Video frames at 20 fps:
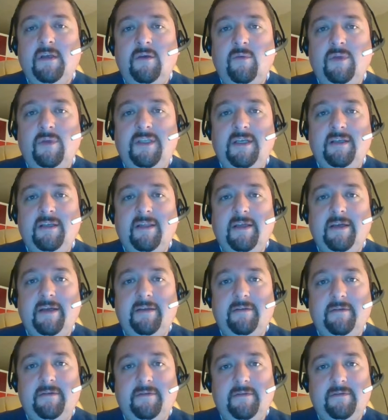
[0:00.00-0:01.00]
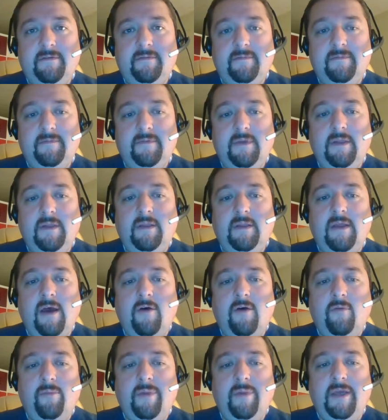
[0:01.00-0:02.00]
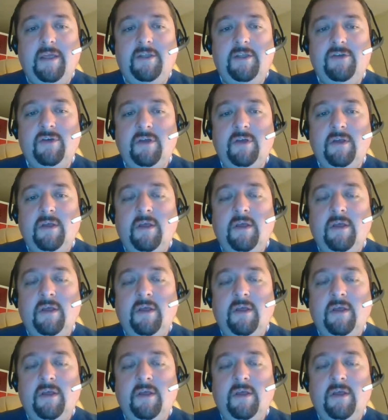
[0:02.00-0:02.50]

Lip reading: We declared it in our page,